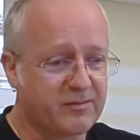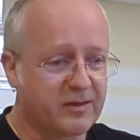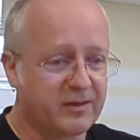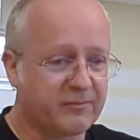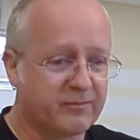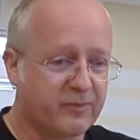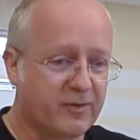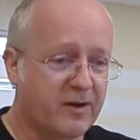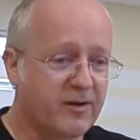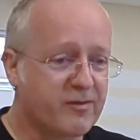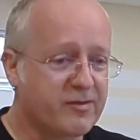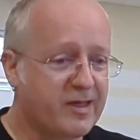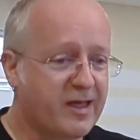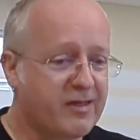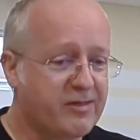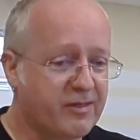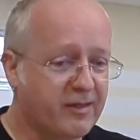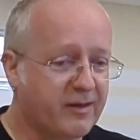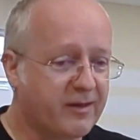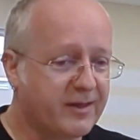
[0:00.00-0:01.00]
and
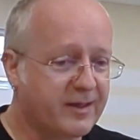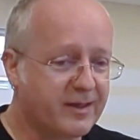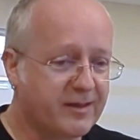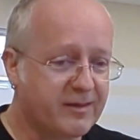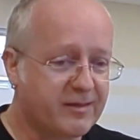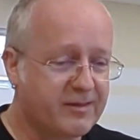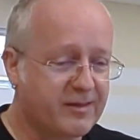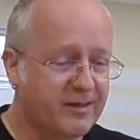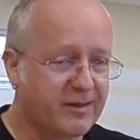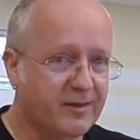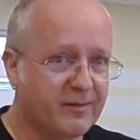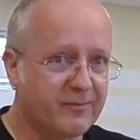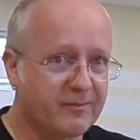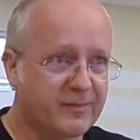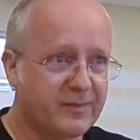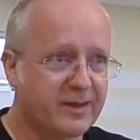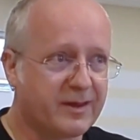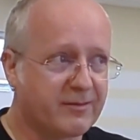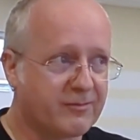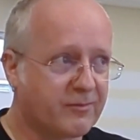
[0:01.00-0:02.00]
processor,
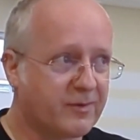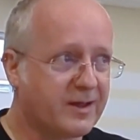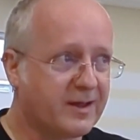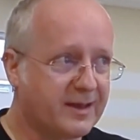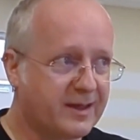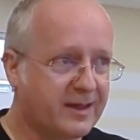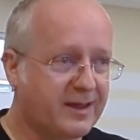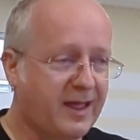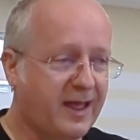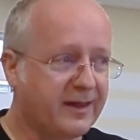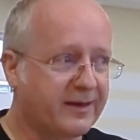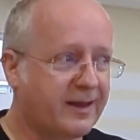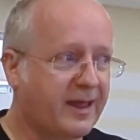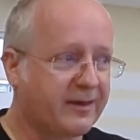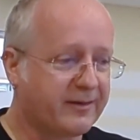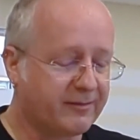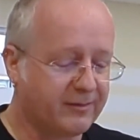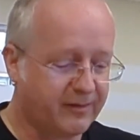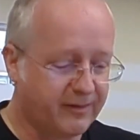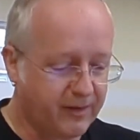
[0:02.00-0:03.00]
it really
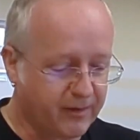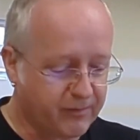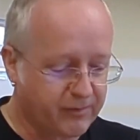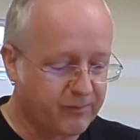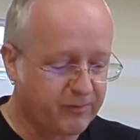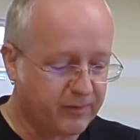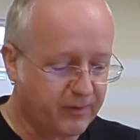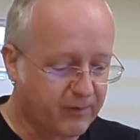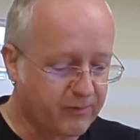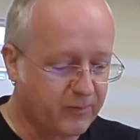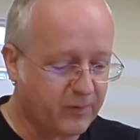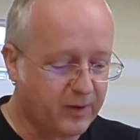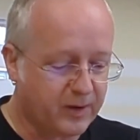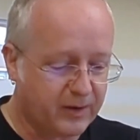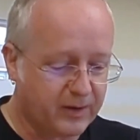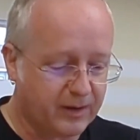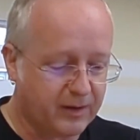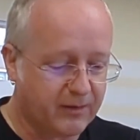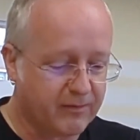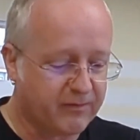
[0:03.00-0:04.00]
can handle those
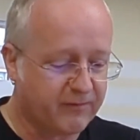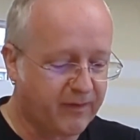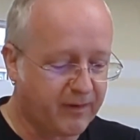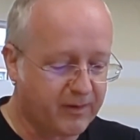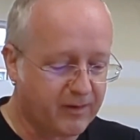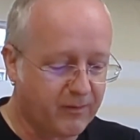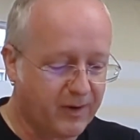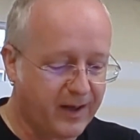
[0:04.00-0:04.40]
workloads very